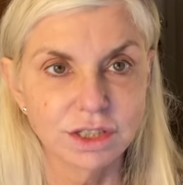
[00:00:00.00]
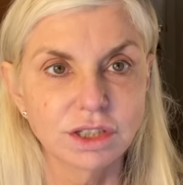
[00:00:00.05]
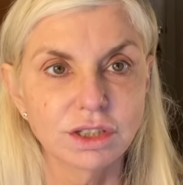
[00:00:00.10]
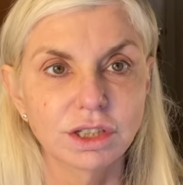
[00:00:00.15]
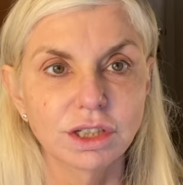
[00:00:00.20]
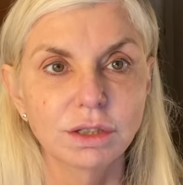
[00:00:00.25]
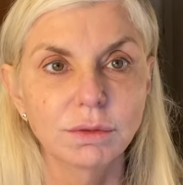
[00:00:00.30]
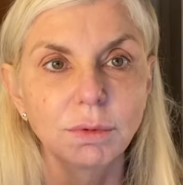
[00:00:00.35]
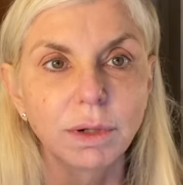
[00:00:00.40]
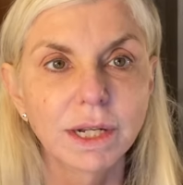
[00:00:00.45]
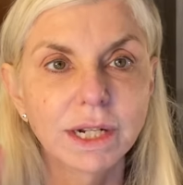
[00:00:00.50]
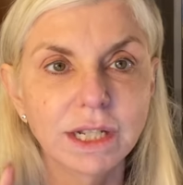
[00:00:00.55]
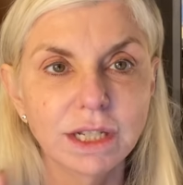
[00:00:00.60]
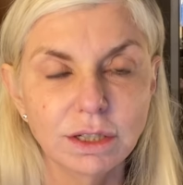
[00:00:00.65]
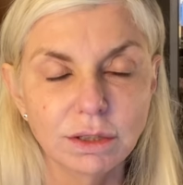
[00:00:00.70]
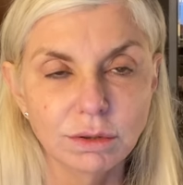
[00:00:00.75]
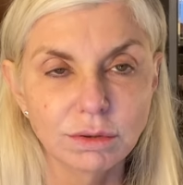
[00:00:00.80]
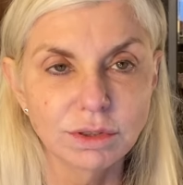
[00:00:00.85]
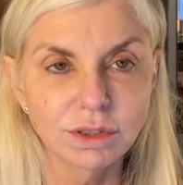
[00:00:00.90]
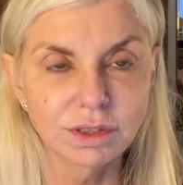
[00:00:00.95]
So you wanna
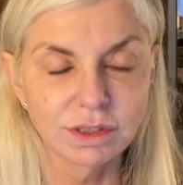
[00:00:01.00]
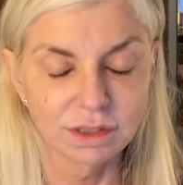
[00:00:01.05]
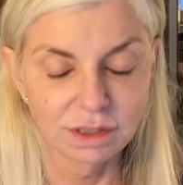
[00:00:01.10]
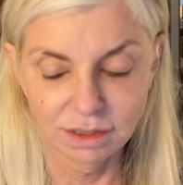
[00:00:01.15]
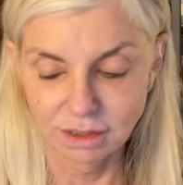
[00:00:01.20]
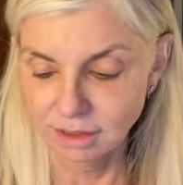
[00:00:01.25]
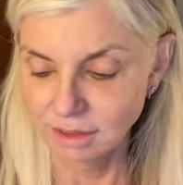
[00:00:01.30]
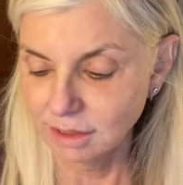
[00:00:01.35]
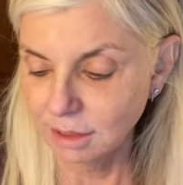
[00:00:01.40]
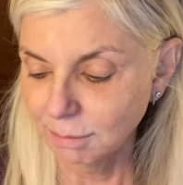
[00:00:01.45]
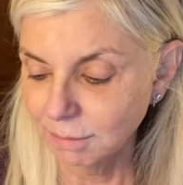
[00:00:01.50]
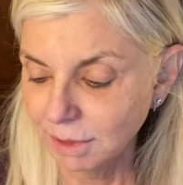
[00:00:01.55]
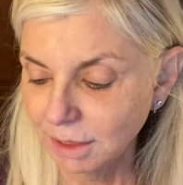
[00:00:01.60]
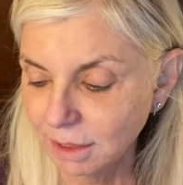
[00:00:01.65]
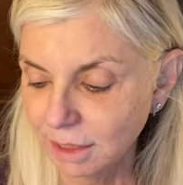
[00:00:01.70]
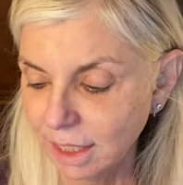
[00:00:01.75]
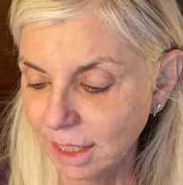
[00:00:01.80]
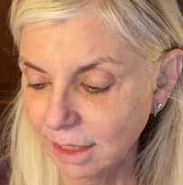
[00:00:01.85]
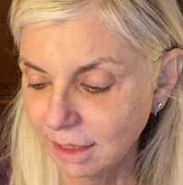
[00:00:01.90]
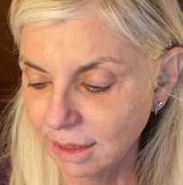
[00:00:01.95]
use something
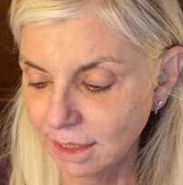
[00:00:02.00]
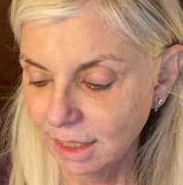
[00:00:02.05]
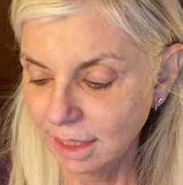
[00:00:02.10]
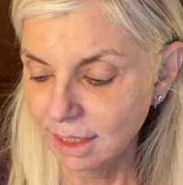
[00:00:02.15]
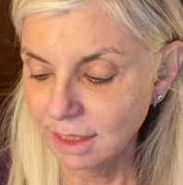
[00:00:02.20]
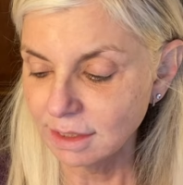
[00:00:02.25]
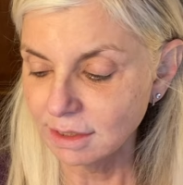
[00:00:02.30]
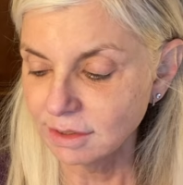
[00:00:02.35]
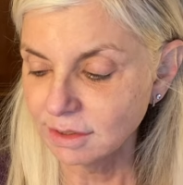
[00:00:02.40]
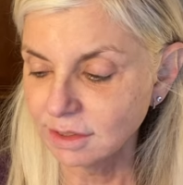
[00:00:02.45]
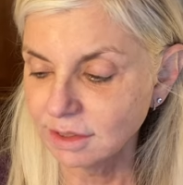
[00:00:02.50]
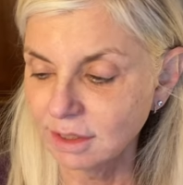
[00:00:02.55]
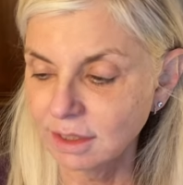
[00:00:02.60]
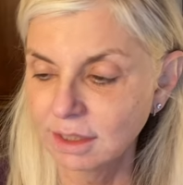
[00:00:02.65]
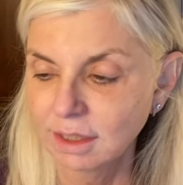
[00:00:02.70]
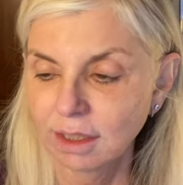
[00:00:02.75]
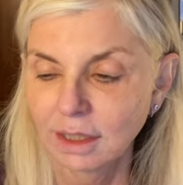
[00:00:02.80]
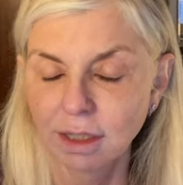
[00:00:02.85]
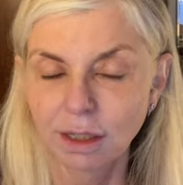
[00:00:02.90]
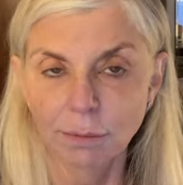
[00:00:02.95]
like this
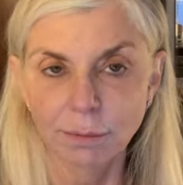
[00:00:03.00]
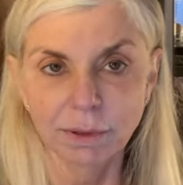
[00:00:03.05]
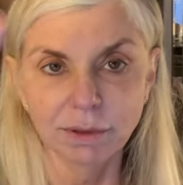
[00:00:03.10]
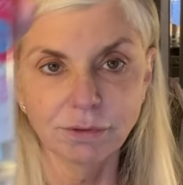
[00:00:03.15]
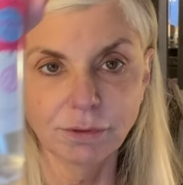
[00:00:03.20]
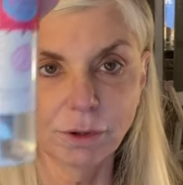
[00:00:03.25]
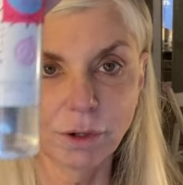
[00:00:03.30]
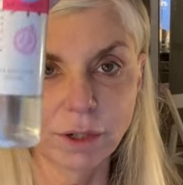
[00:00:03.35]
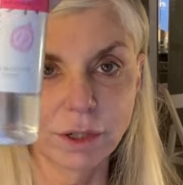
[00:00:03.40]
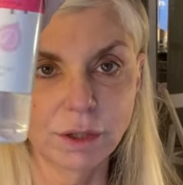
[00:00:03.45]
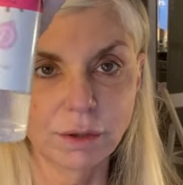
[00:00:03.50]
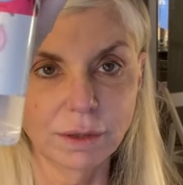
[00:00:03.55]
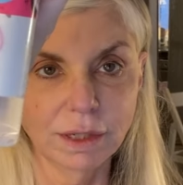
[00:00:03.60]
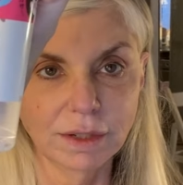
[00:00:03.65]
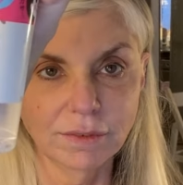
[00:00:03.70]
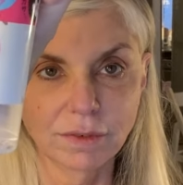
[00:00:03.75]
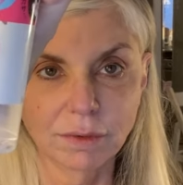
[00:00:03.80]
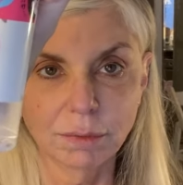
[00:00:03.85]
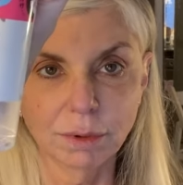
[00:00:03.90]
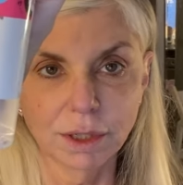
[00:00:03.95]
before you
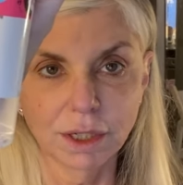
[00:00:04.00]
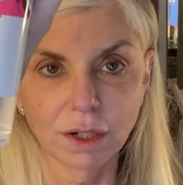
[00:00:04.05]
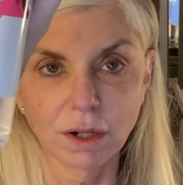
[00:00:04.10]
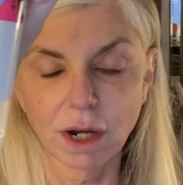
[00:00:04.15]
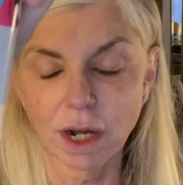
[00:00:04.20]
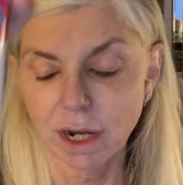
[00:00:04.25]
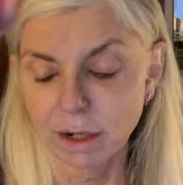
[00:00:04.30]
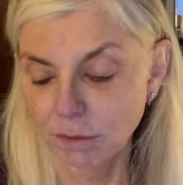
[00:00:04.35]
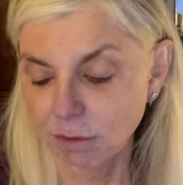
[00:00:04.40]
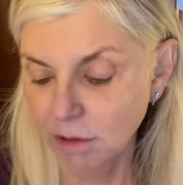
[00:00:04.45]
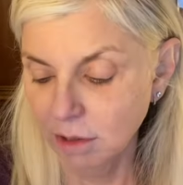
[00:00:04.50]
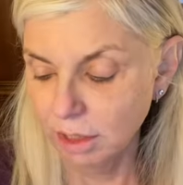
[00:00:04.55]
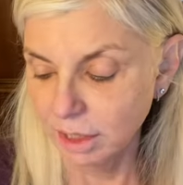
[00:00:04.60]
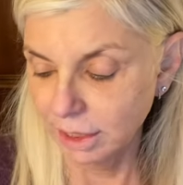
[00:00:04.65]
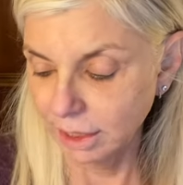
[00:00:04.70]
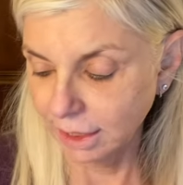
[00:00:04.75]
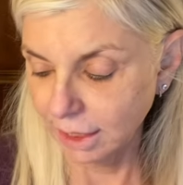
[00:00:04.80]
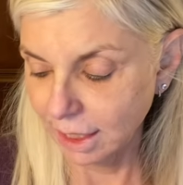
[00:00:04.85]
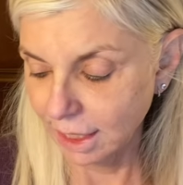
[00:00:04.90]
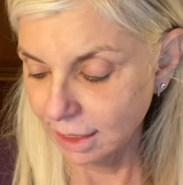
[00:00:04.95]
even put your
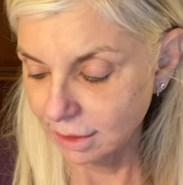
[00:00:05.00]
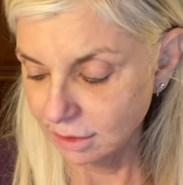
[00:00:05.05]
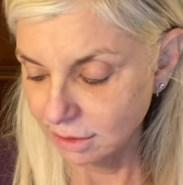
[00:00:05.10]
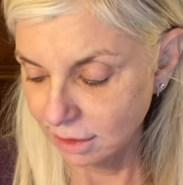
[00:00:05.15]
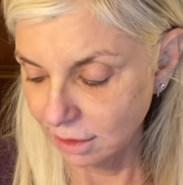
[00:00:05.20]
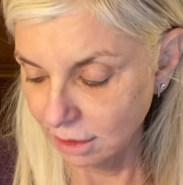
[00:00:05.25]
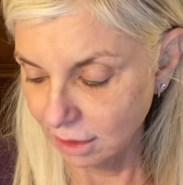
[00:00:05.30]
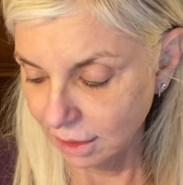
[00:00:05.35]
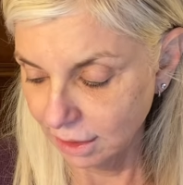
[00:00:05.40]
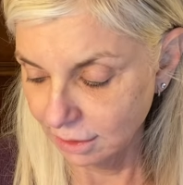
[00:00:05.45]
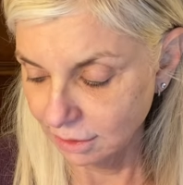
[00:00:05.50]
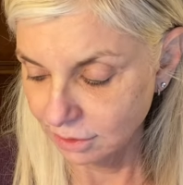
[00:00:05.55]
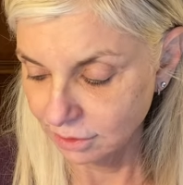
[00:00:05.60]
hyaluronic acid on.